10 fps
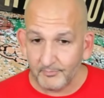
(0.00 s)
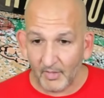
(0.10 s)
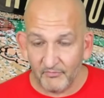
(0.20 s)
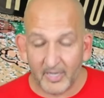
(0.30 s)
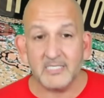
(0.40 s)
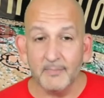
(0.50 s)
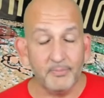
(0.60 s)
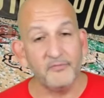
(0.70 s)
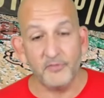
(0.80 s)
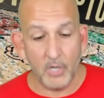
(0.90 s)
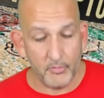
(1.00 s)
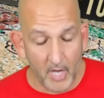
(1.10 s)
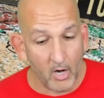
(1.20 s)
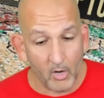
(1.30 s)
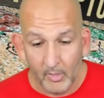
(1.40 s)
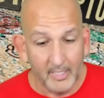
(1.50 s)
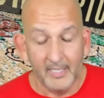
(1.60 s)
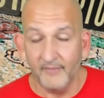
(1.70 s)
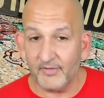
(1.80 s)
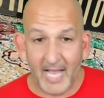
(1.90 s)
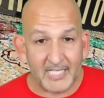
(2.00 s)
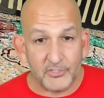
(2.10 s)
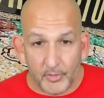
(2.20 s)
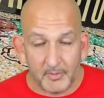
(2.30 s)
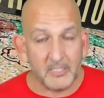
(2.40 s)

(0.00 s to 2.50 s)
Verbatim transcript: very simple if you don't know, if a guy's dribbling